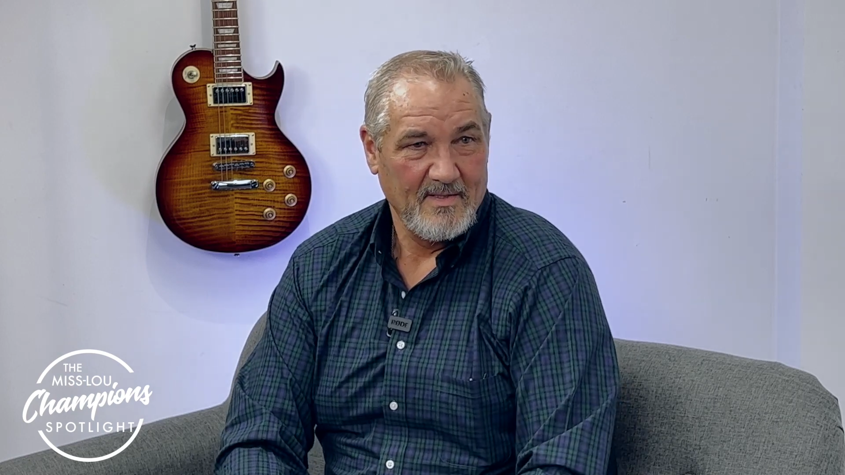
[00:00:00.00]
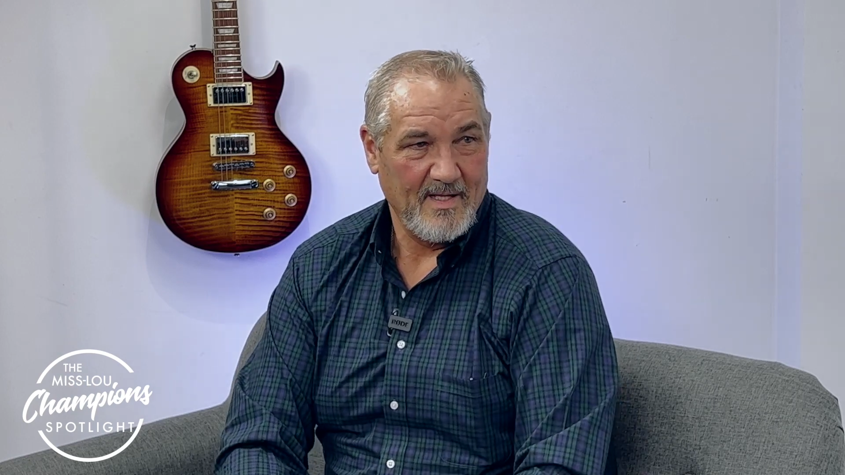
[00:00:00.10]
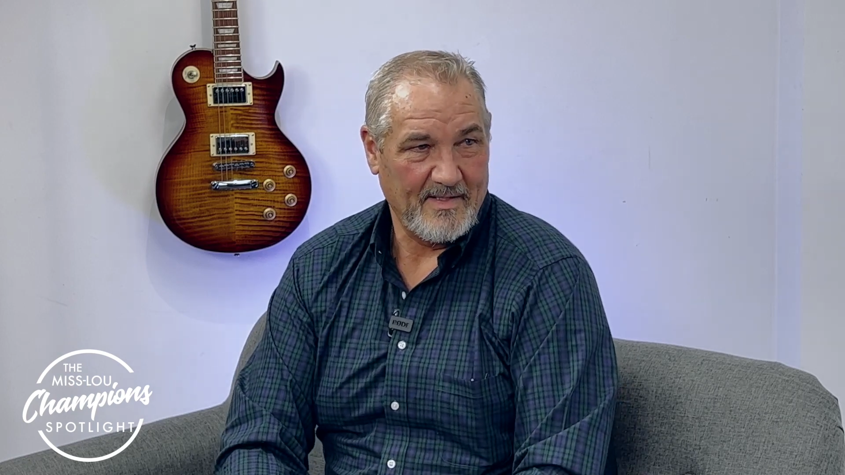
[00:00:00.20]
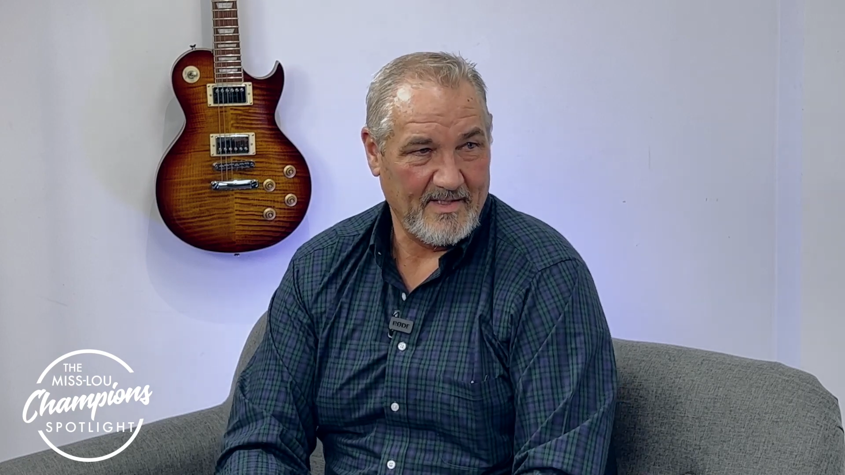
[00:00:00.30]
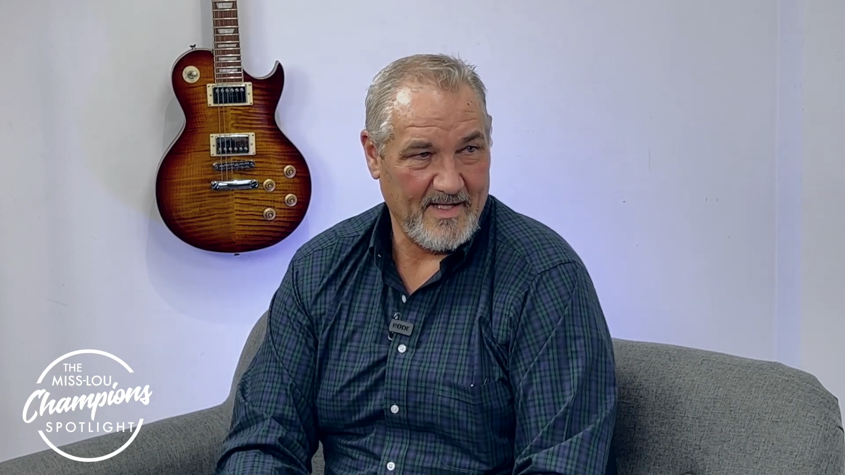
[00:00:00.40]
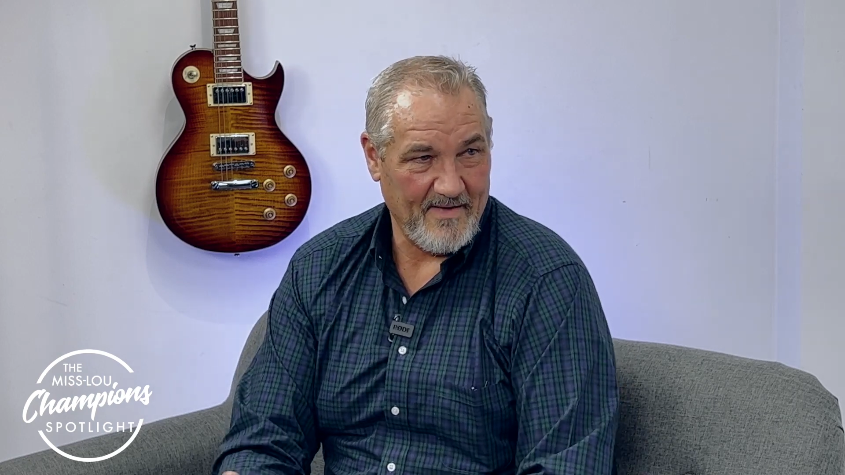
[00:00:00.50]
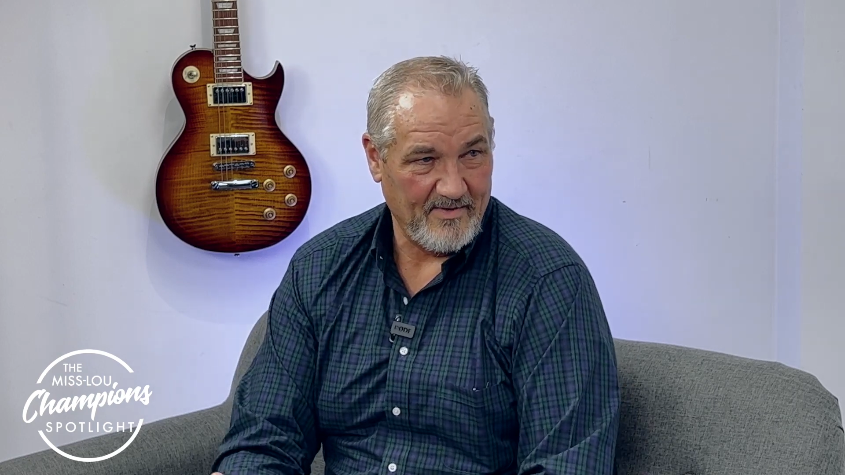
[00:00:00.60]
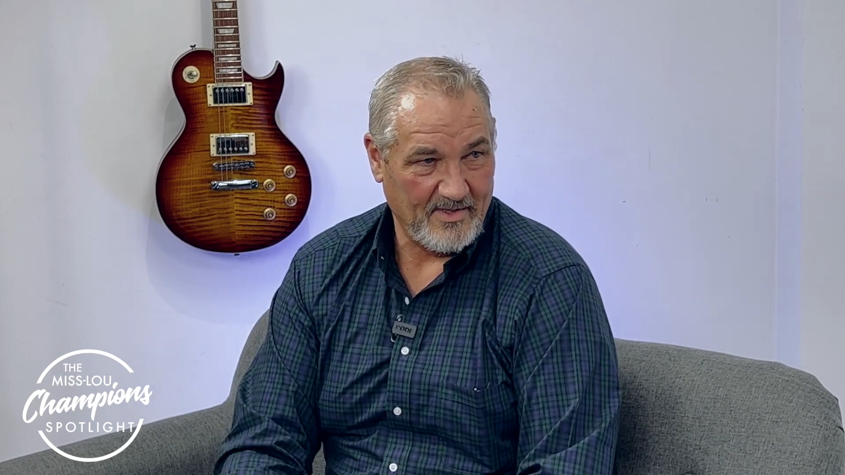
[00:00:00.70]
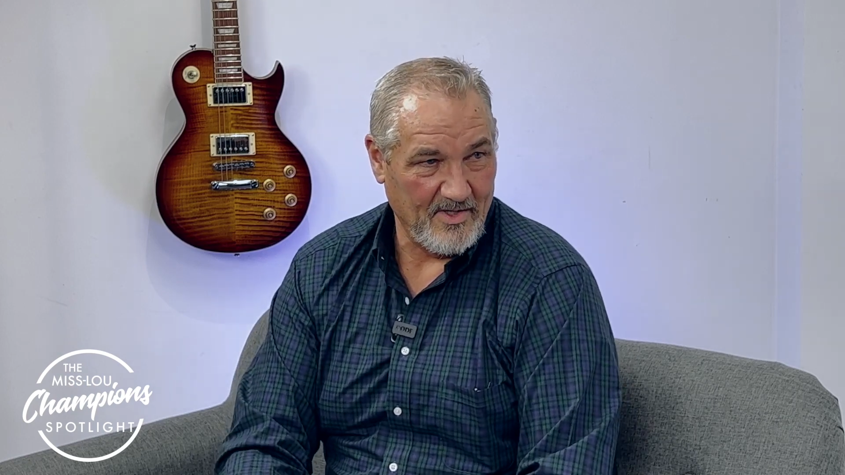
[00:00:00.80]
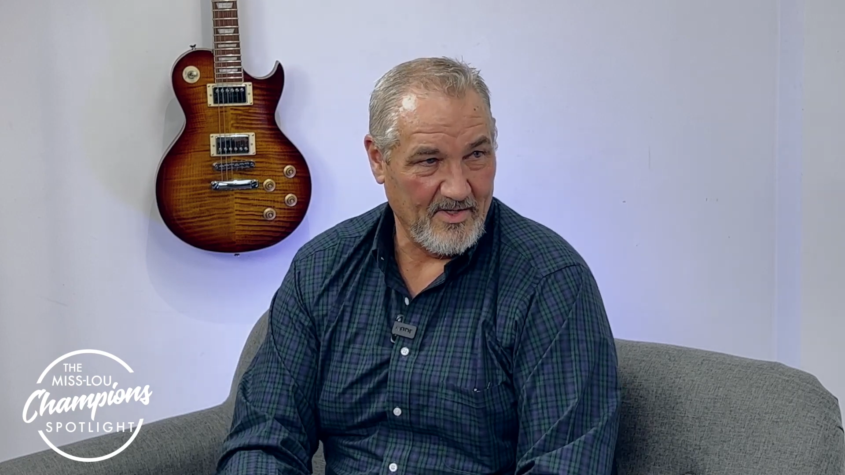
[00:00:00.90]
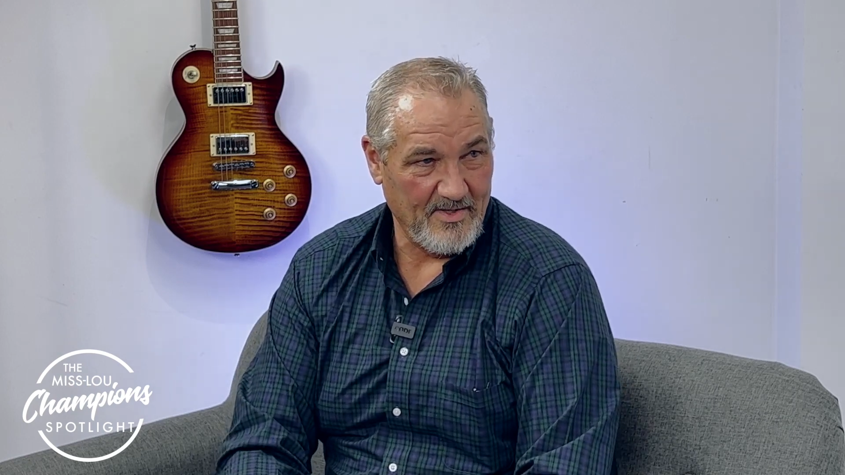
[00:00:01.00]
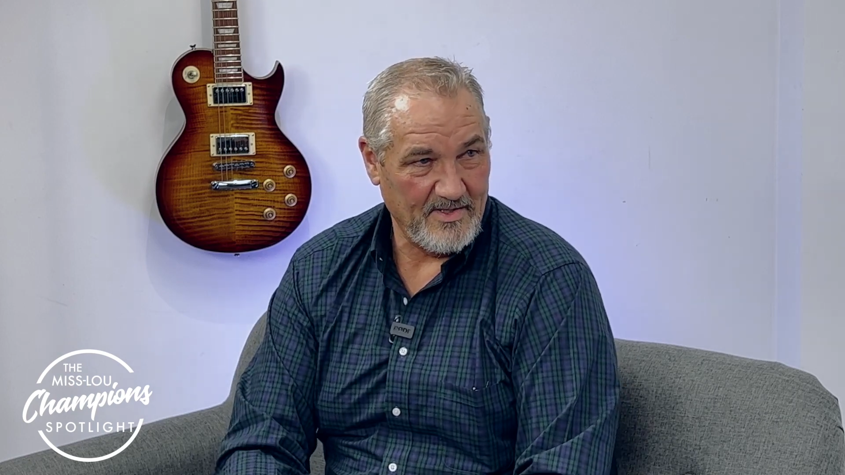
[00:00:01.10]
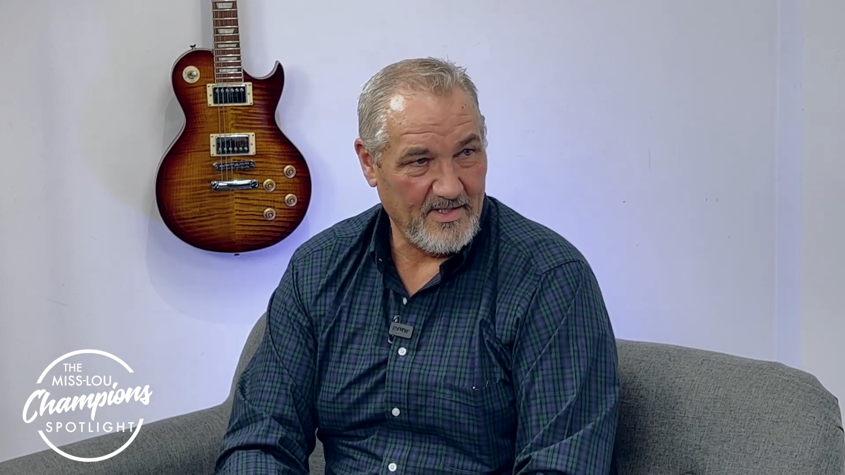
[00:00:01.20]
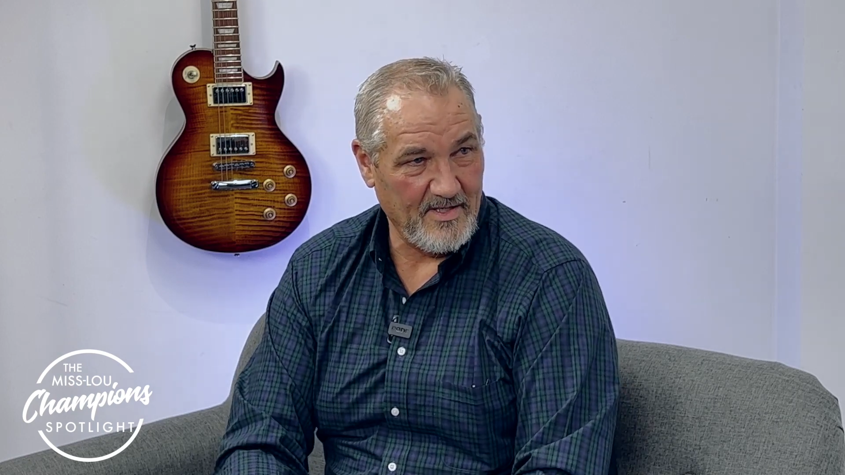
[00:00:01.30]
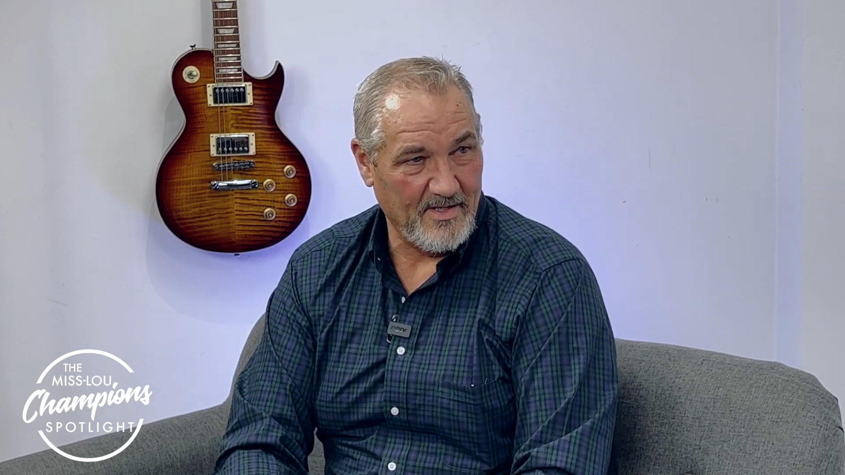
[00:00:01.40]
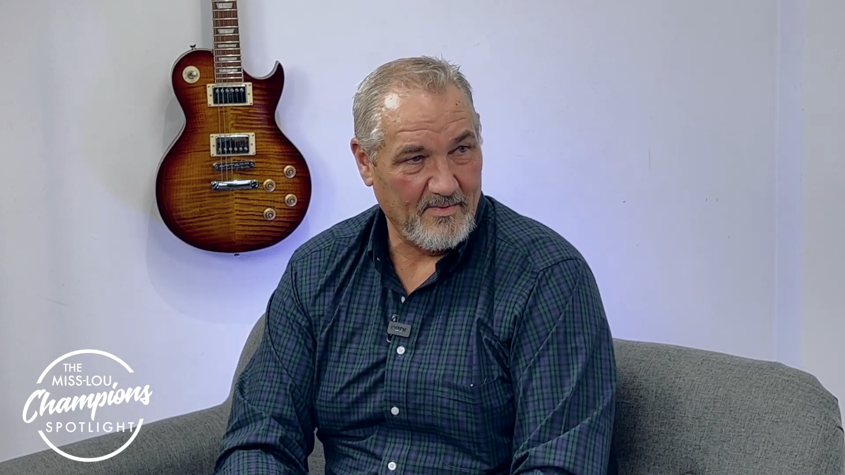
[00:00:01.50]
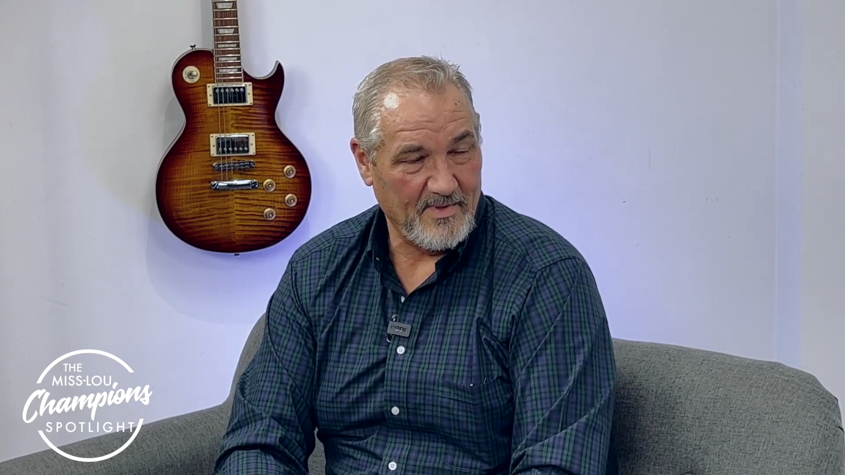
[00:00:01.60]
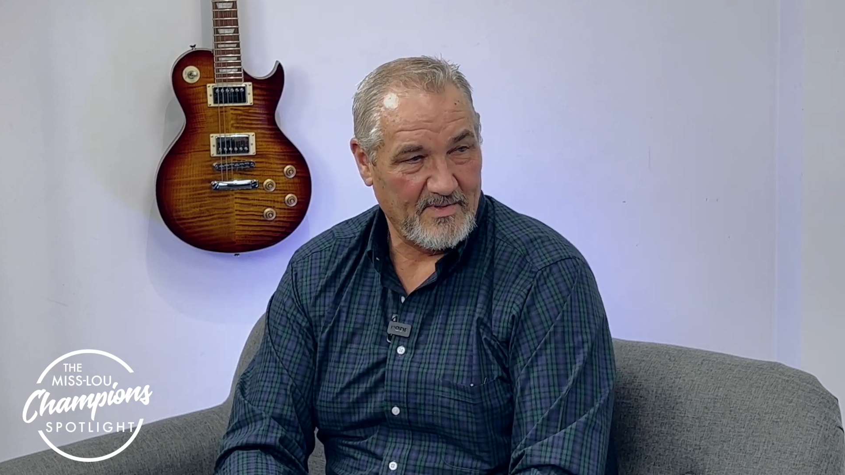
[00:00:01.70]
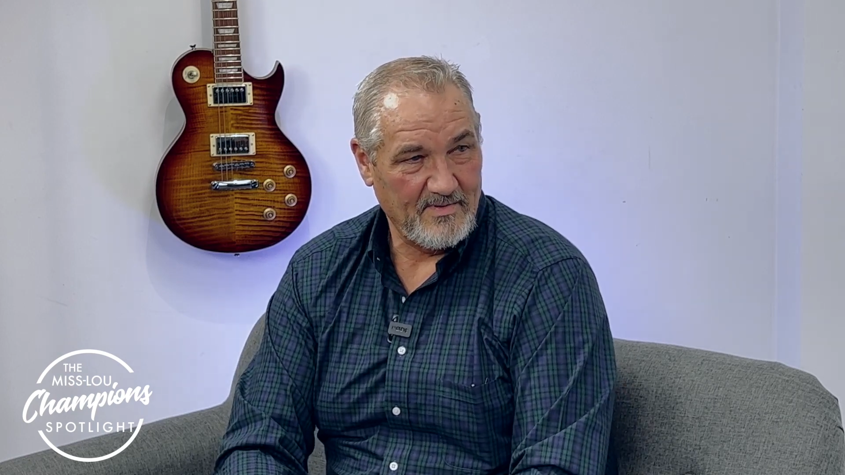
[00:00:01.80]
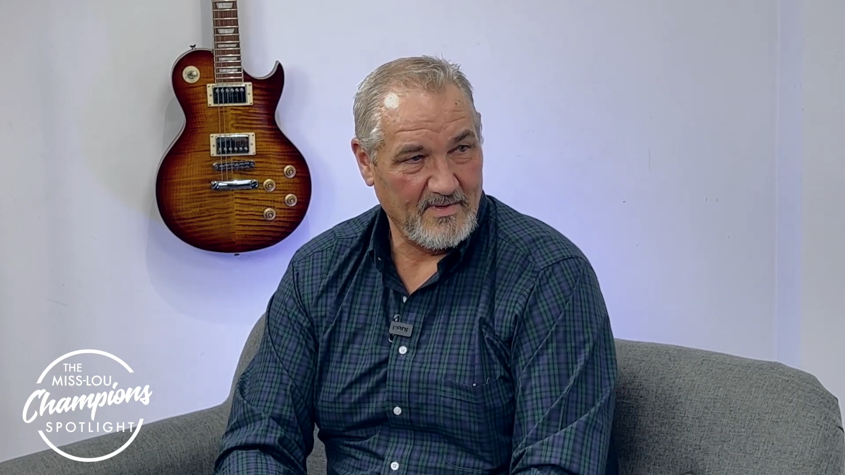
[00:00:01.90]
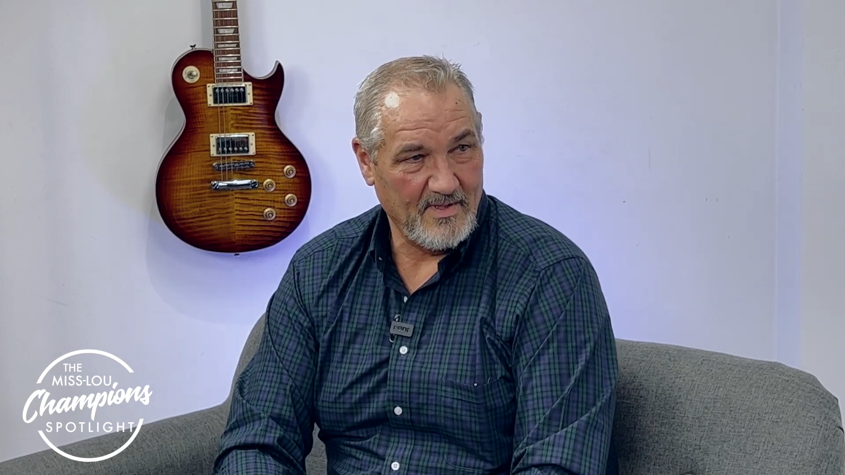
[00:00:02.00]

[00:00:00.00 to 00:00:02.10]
like they'd have the gun of the year, which